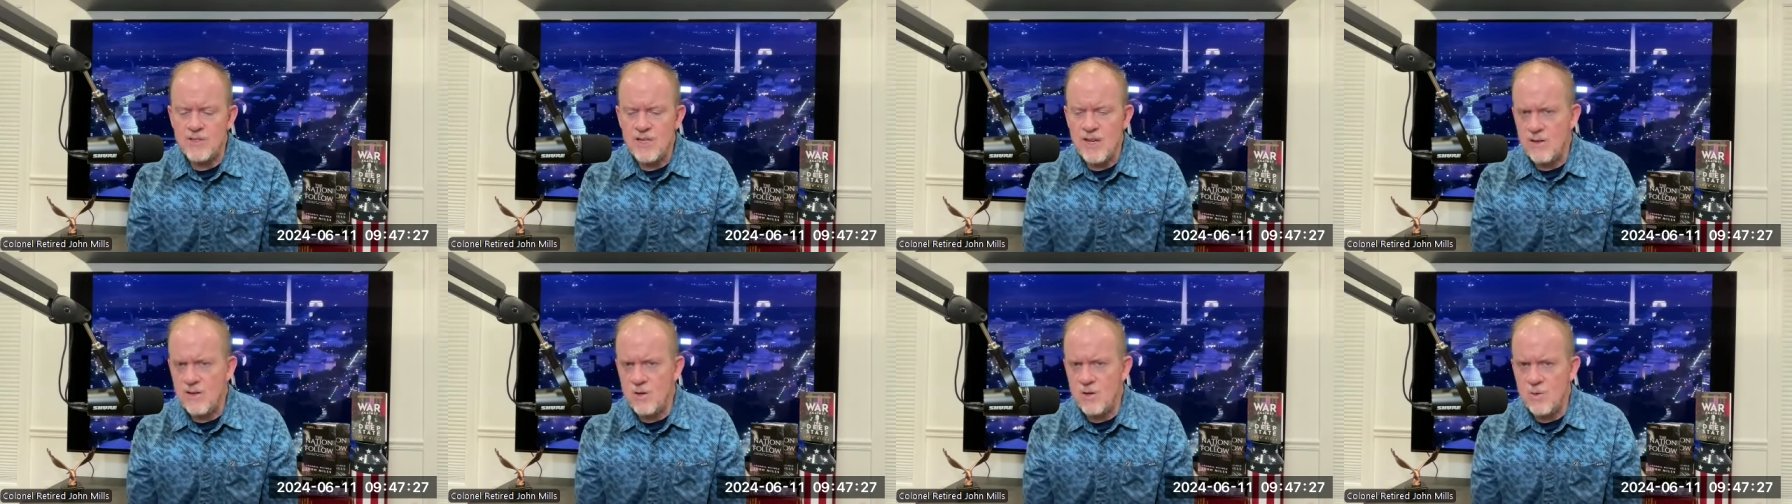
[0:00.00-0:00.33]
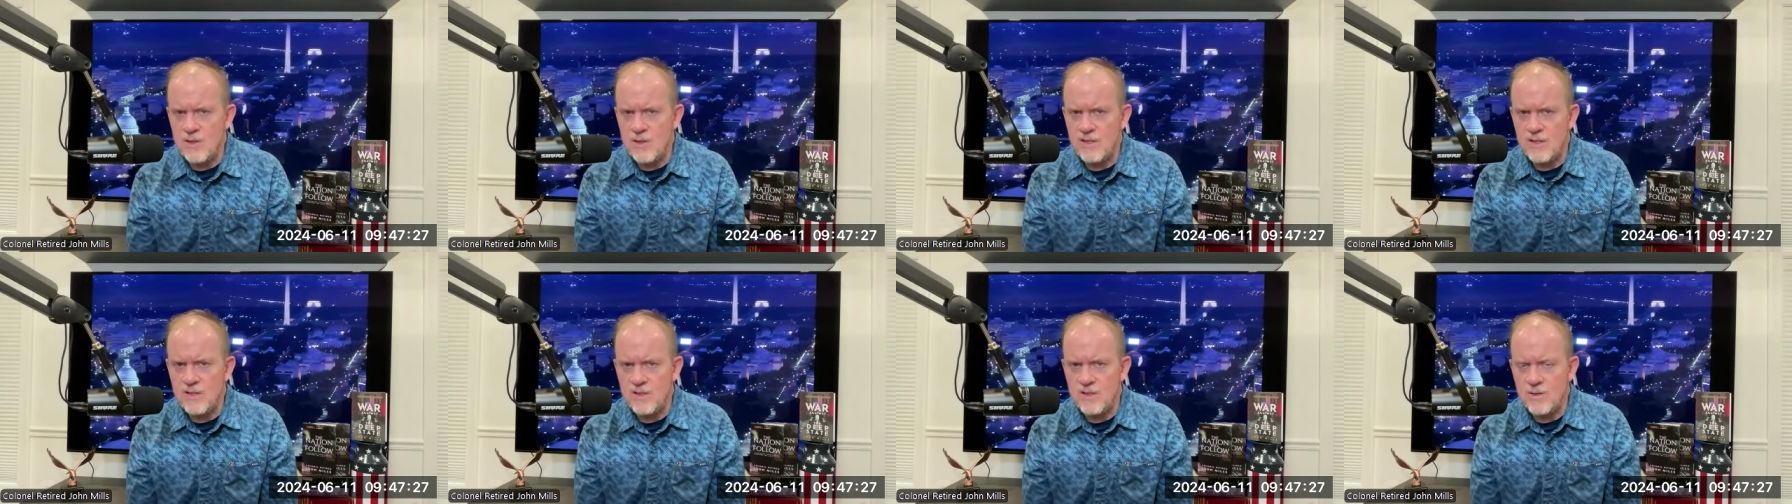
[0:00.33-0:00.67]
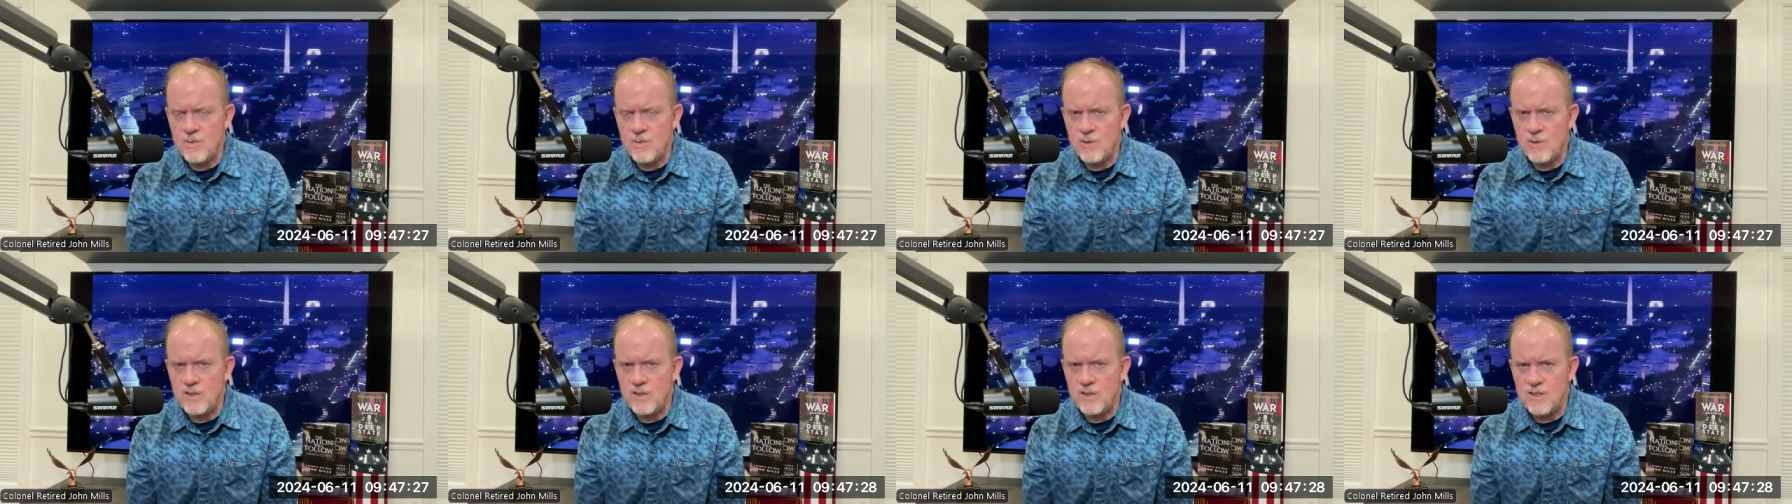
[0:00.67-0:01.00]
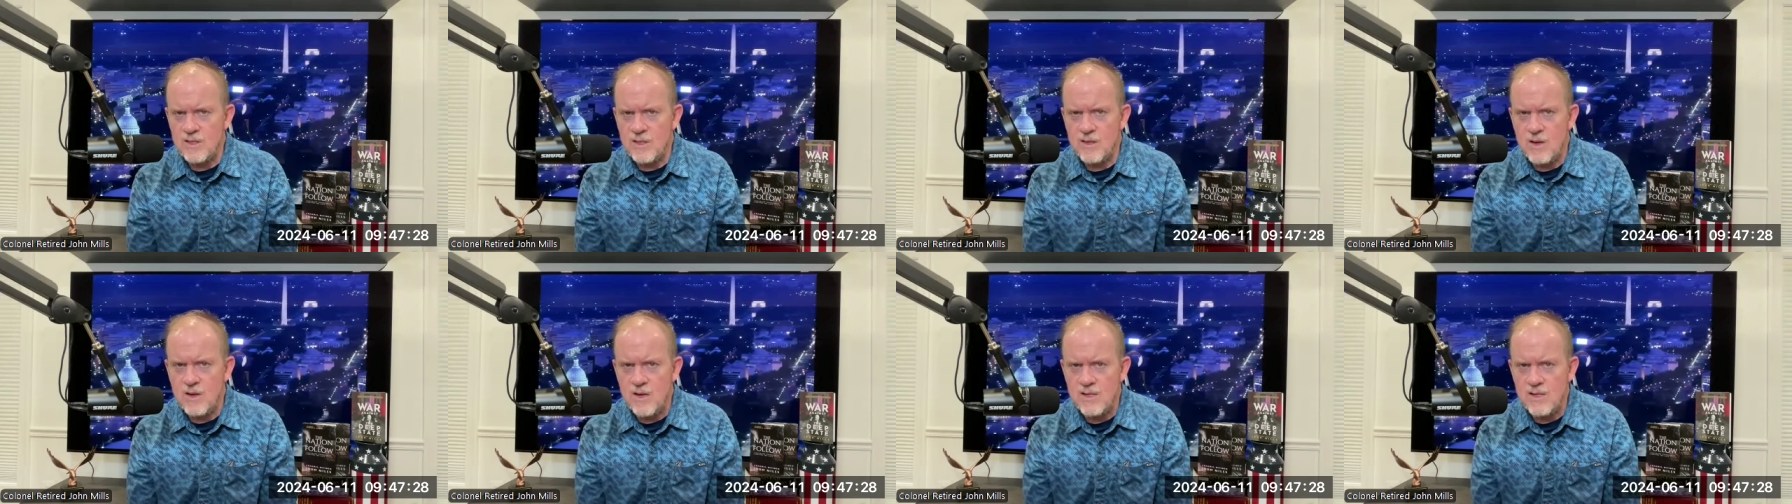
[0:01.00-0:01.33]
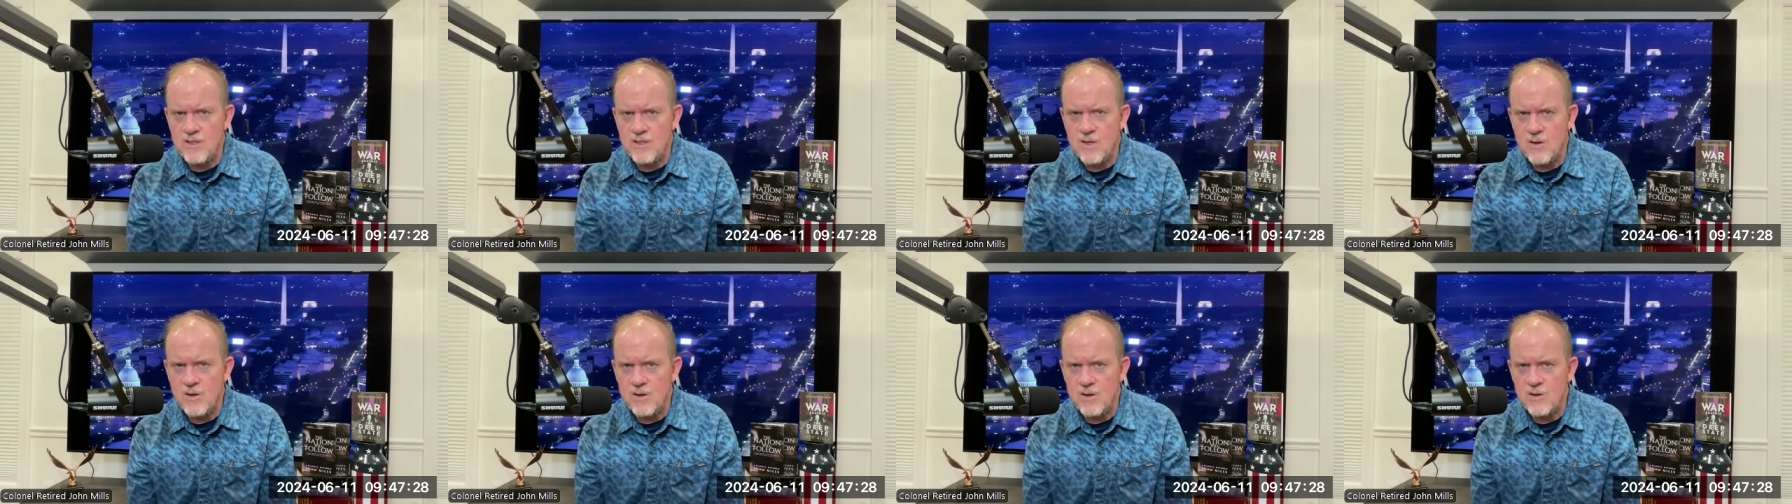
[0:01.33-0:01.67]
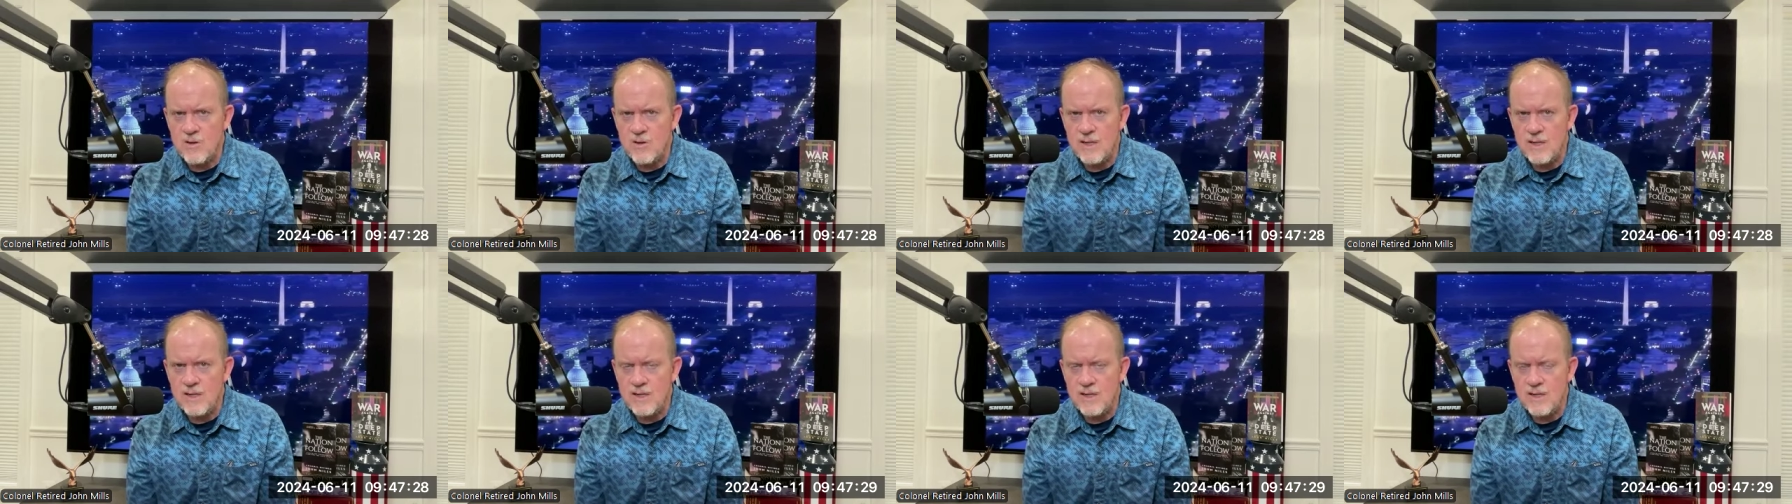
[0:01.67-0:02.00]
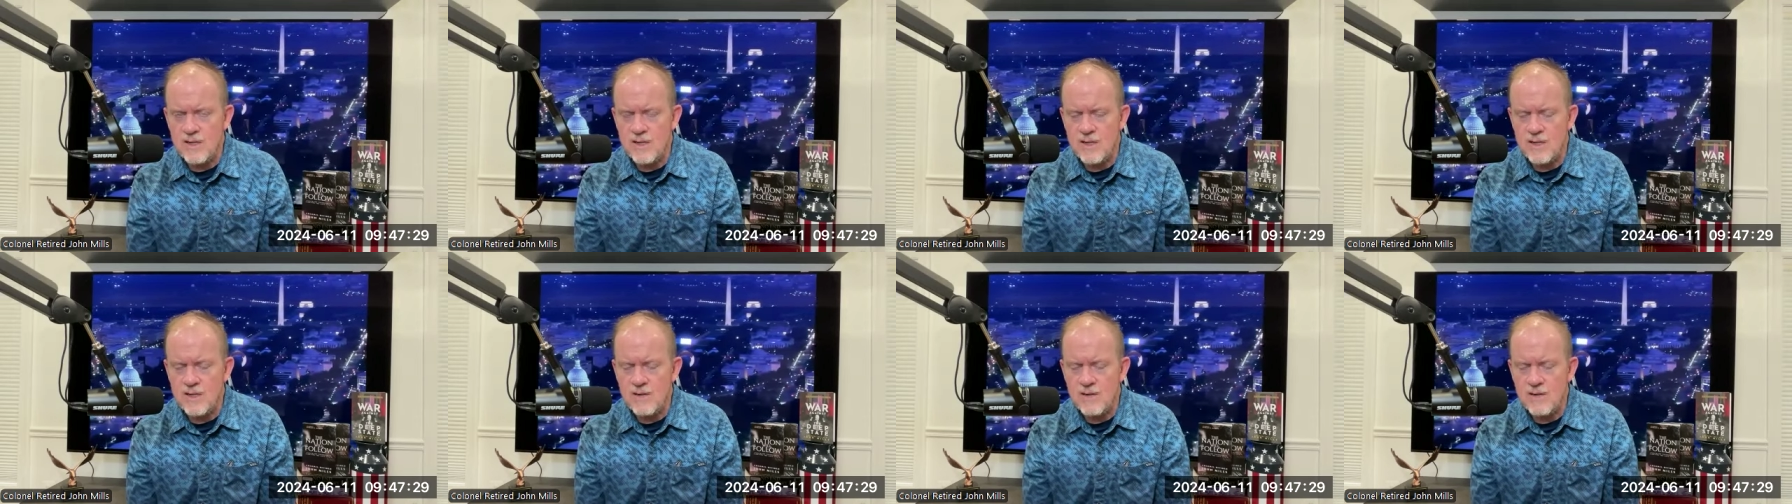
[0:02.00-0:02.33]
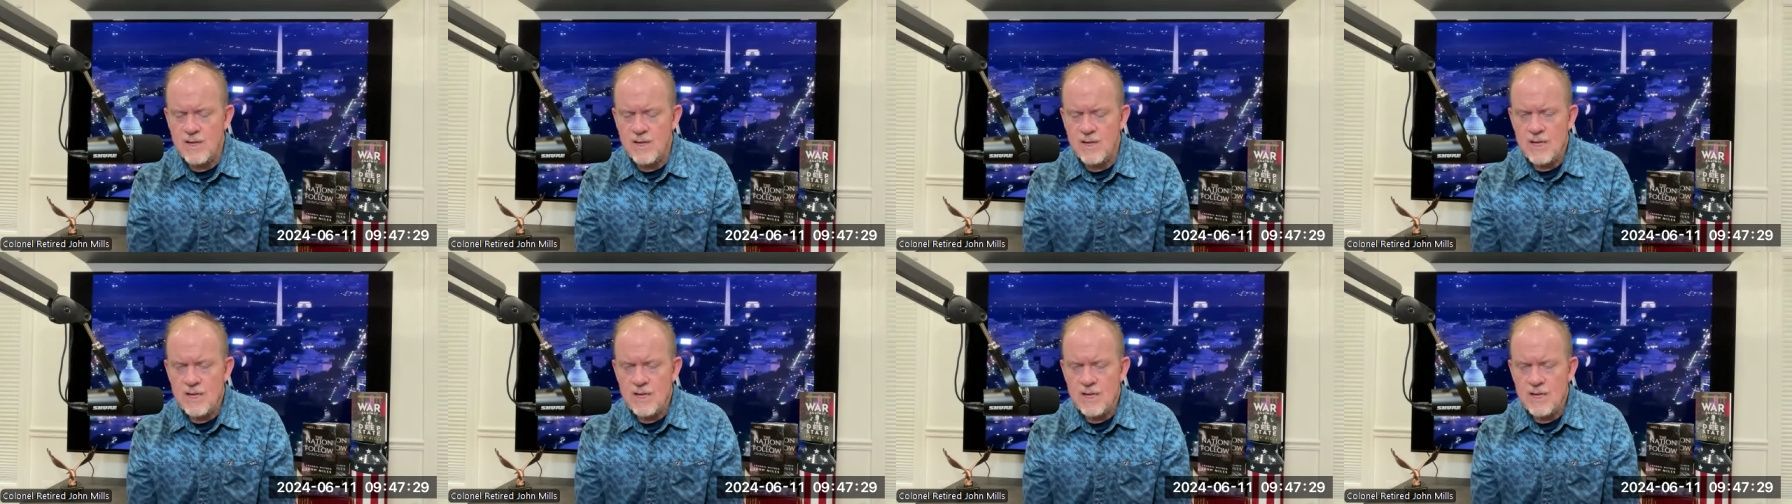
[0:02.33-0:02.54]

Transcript: I don't know what the what the laws are in uh,